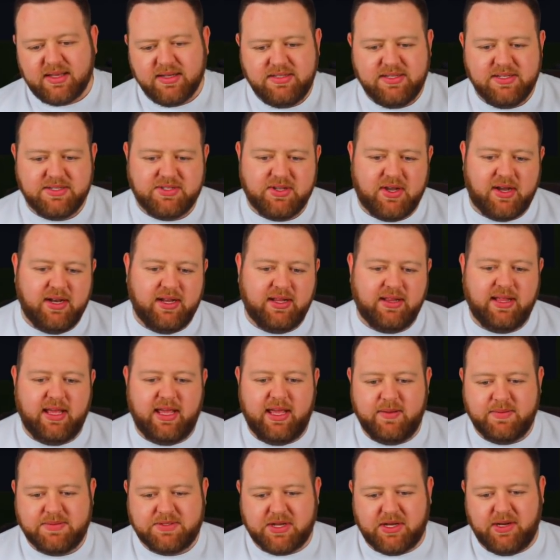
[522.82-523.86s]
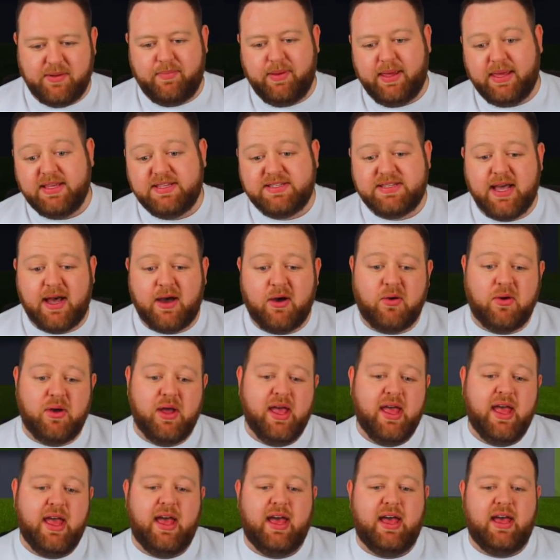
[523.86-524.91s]
decided that he was going to peace out,
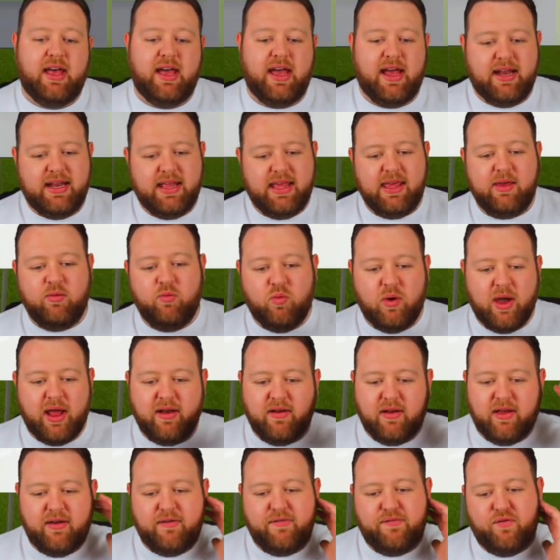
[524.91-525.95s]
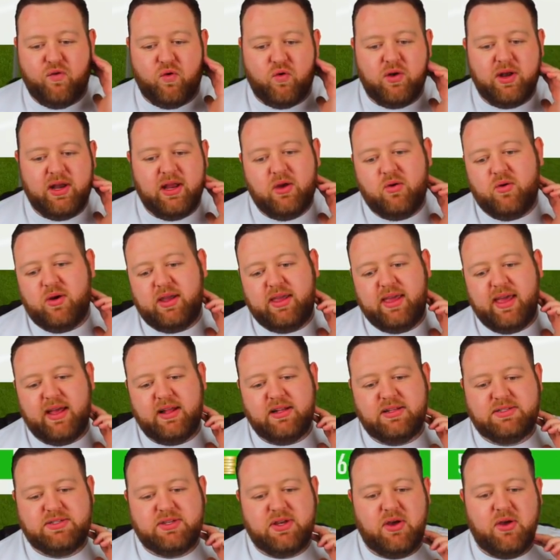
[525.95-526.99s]
uh, and he went at four nil
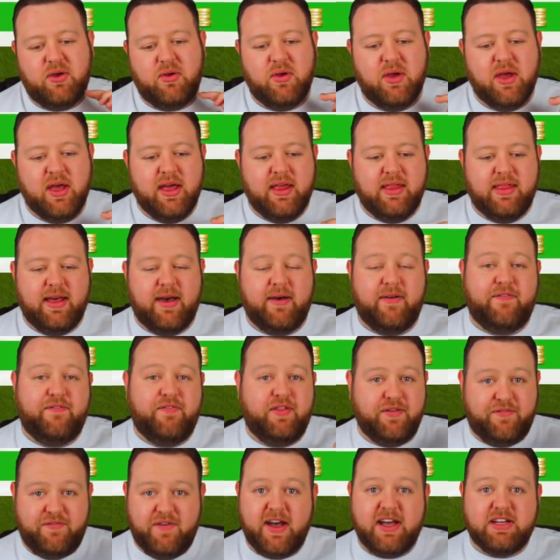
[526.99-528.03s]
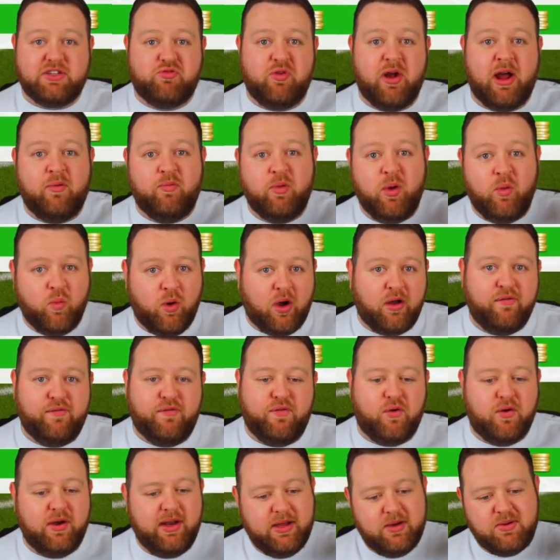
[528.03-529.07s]
again. So that the first round we won
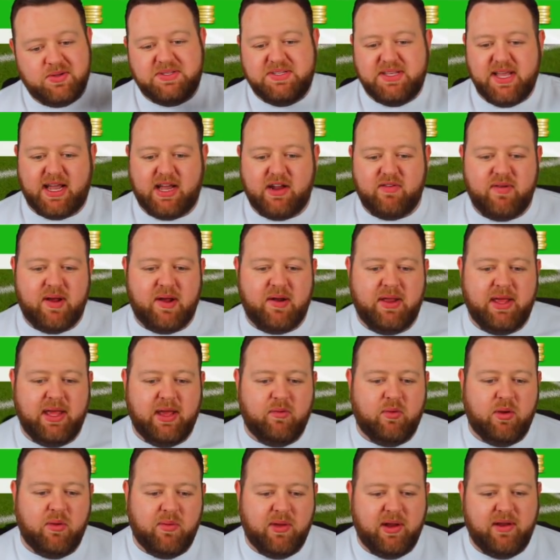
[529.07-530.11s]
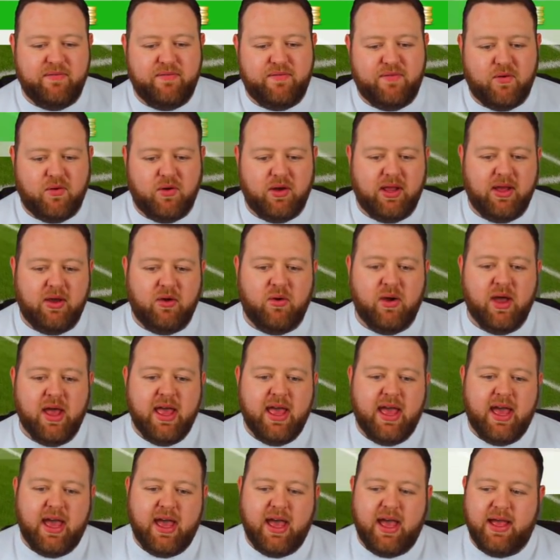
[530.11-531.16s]
four nil, second round here we're winning four nil,
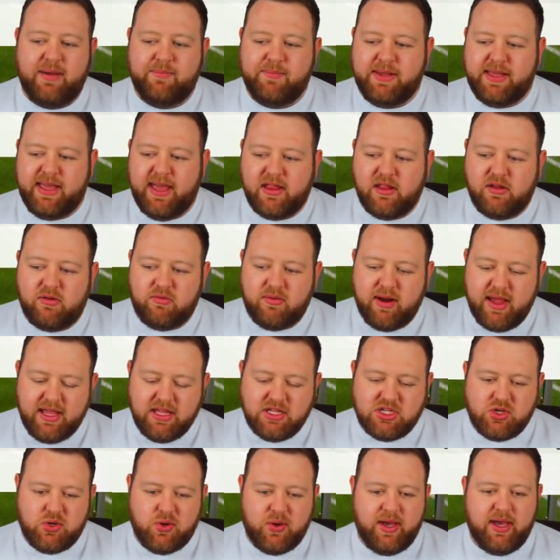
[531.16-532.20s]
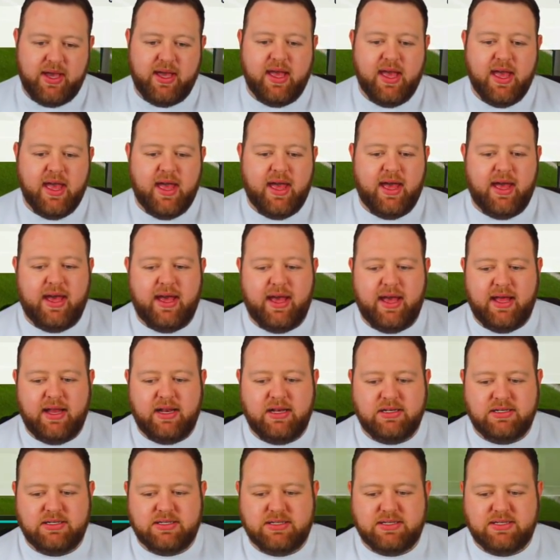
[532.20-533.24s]
uh, and we get the rage quit,
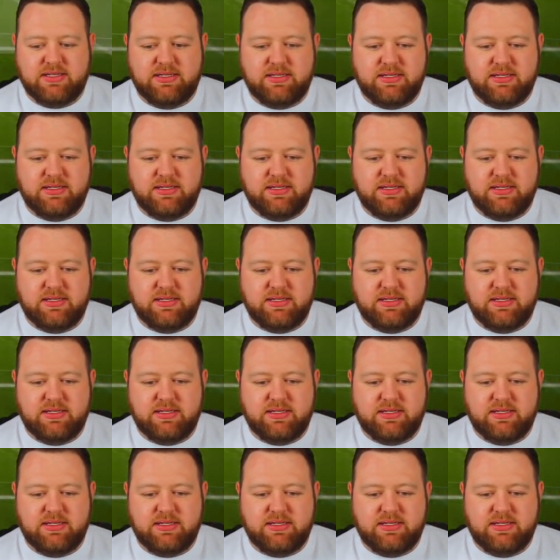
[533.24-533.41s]
and